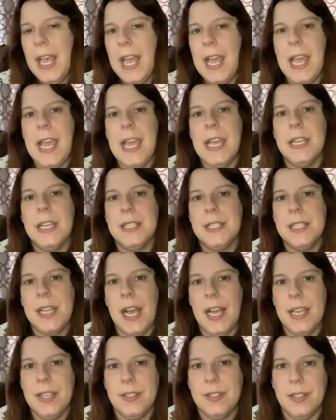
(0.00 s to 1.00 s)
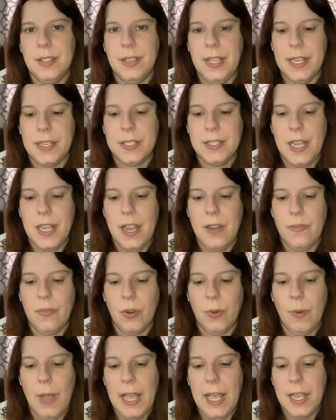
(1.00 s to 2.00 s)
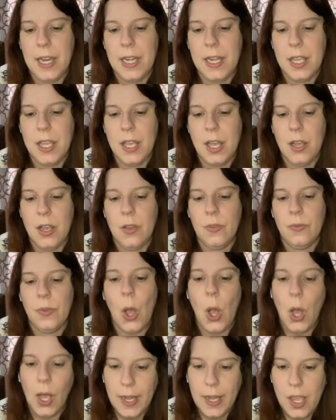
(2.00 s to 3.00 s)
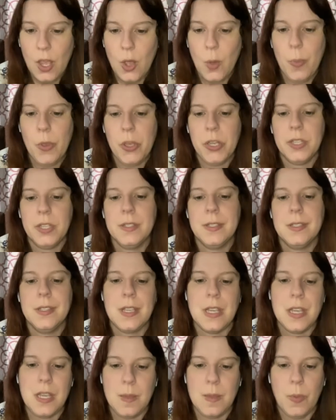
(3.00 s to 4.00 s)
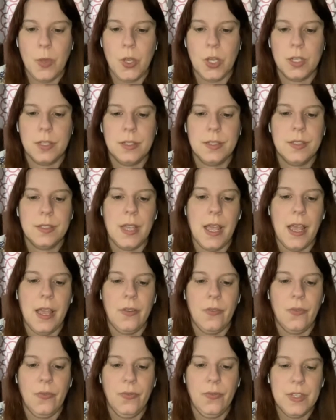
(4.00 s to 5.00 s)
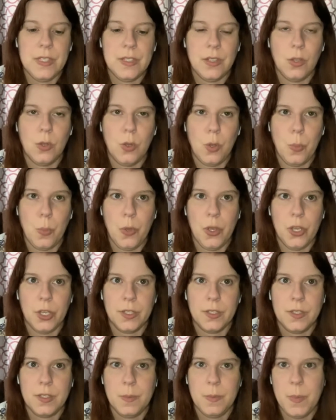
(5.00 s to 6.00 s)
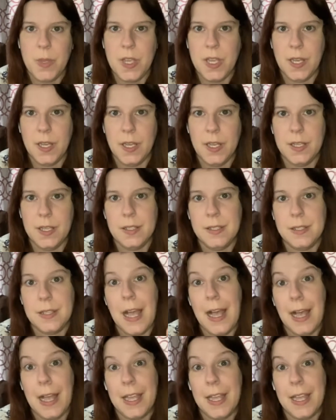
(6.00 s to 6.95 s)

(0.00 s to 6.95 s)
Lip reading: and I select a variety of audiobooks, ebooks, and physical books because I